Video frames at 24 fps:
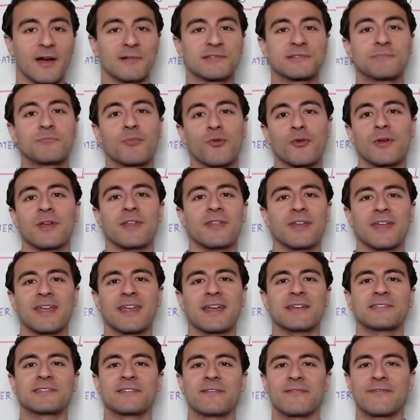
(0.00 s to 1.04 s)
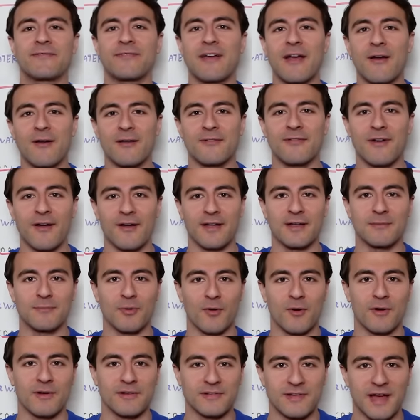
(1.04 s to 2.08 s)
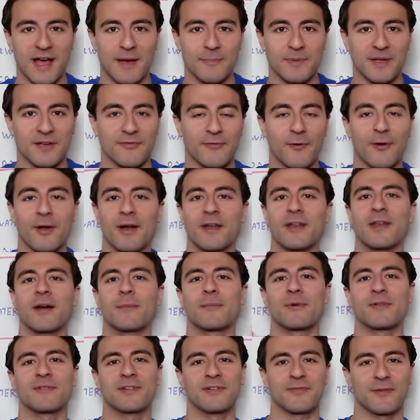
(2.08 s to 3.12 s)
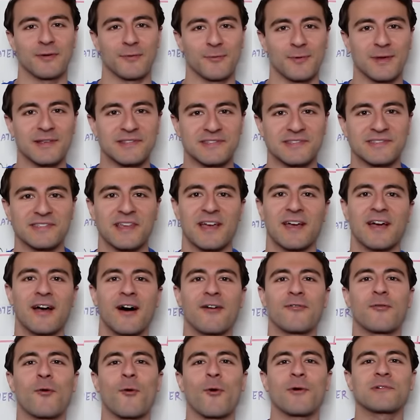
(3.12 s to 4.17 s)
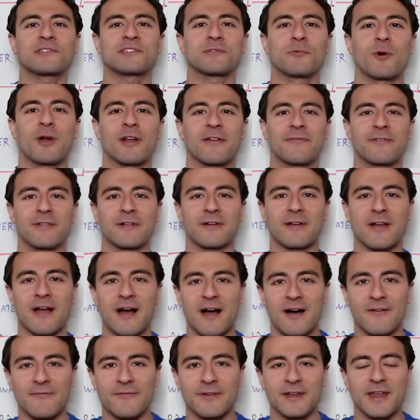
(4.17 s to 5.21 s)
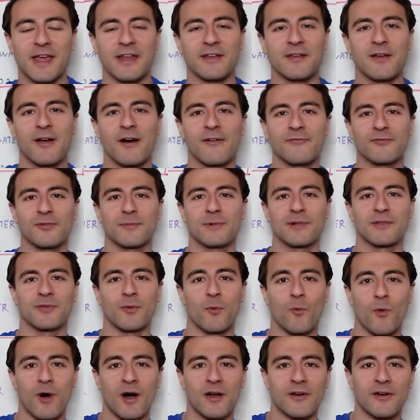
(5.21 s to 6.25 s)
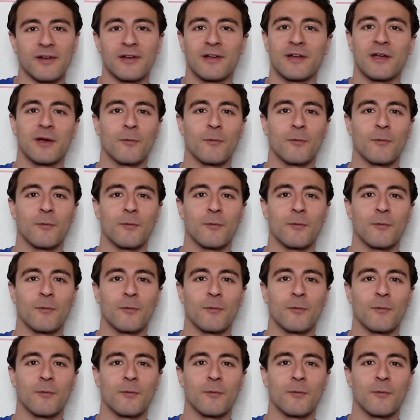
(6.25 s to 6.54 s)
Now, breathing is a very very important topic for a number of different reasons. Of course, you want to feel confident and comfortable in the water,